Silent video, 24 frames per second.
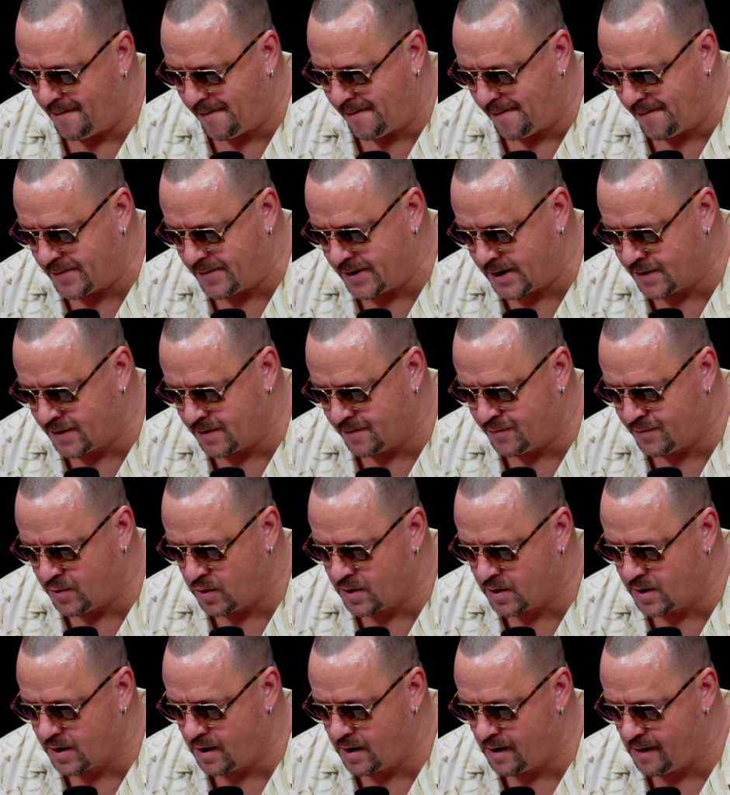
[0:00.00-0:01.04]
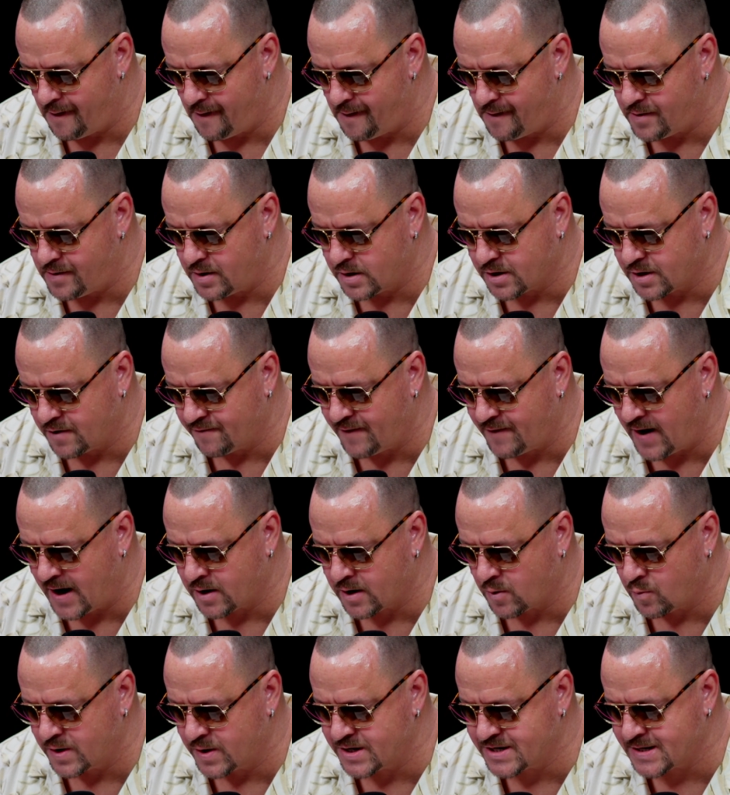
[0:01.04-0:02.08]
in the book. Divided
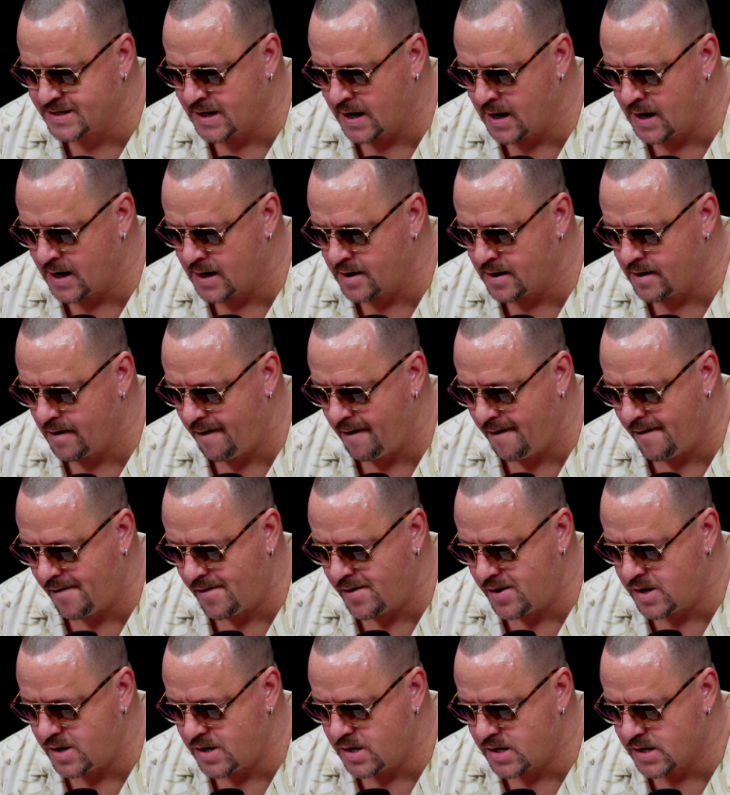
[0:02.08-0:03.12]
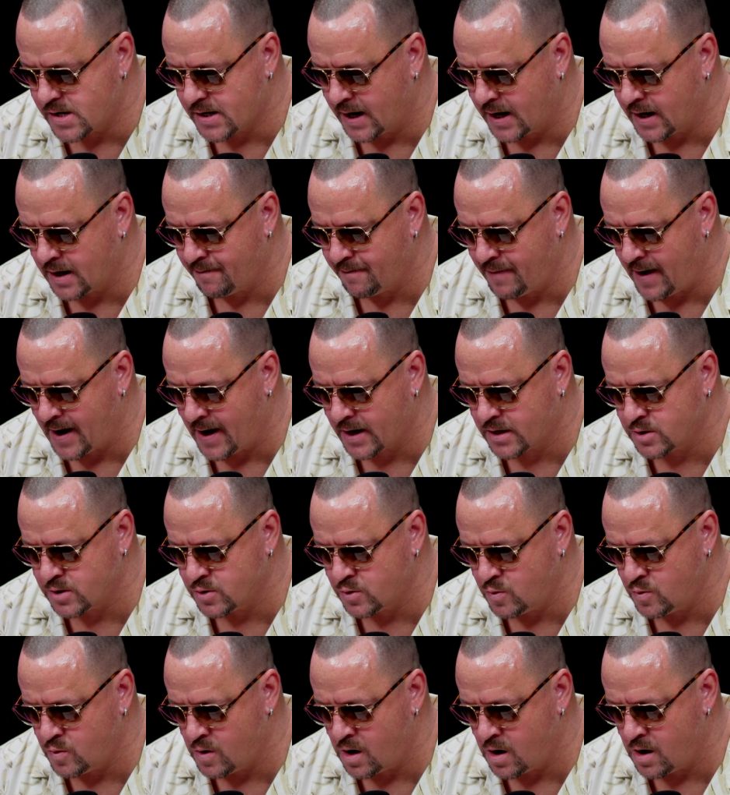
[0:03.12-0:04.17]
we stand. Getting back
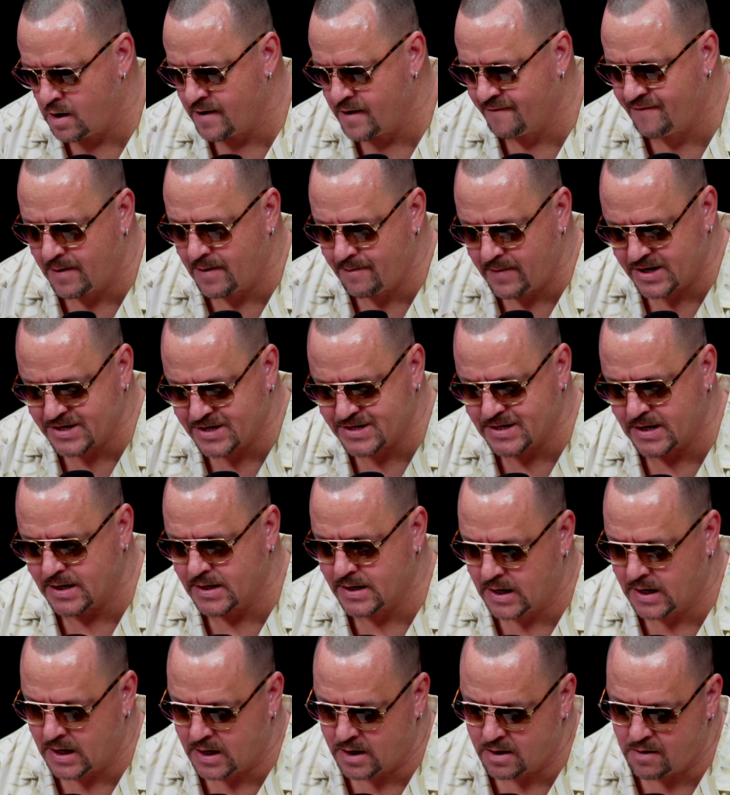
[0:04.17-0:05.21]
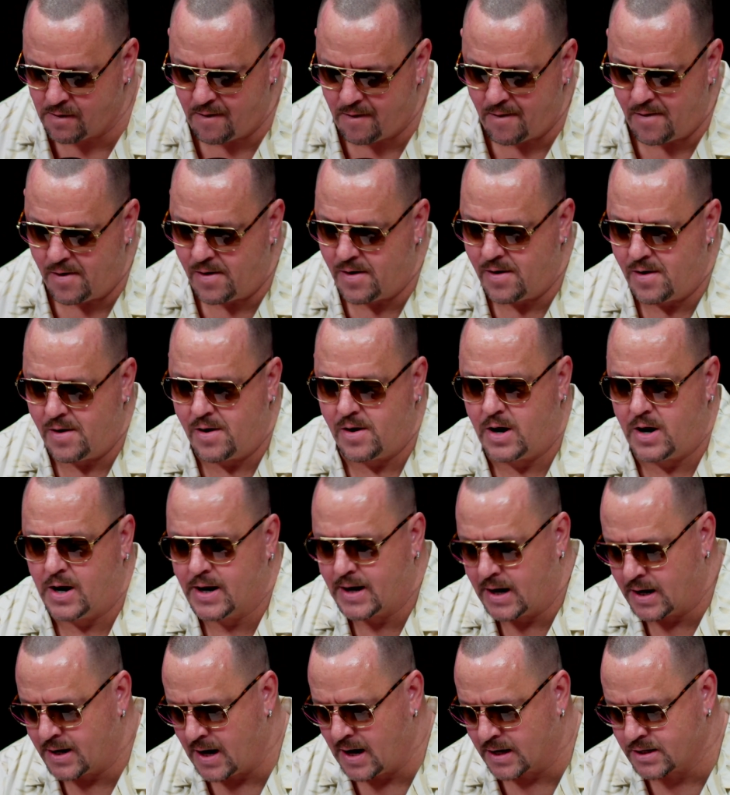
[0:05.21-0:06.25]
to, if I may say again,
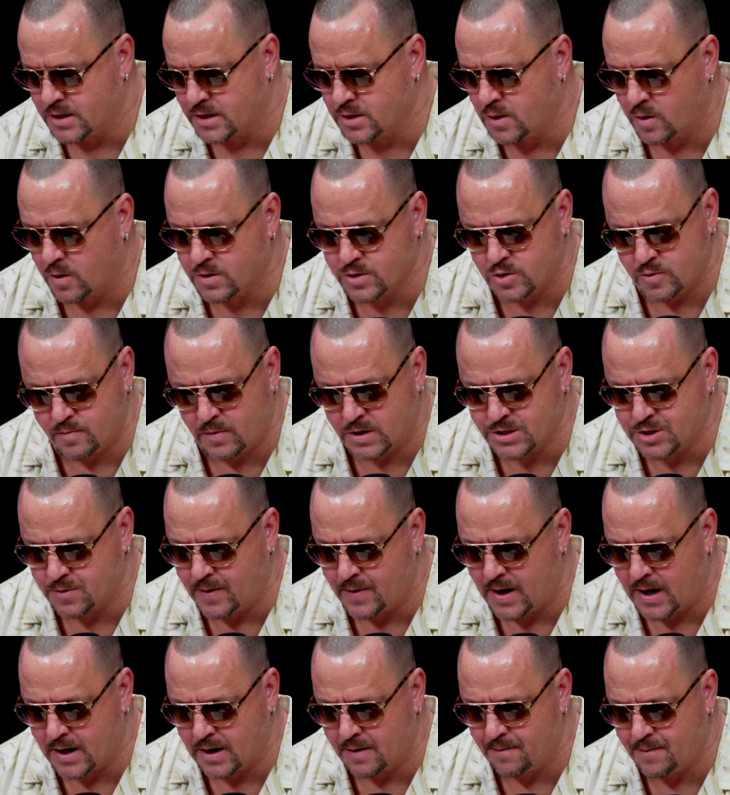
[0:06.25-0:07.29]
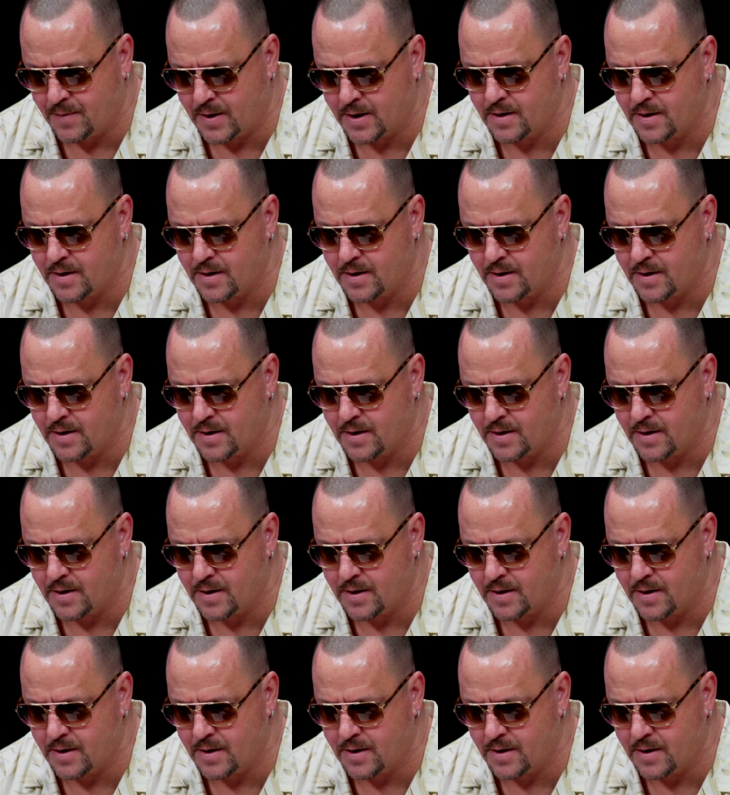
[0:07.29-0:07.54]
not to talk too much about it, but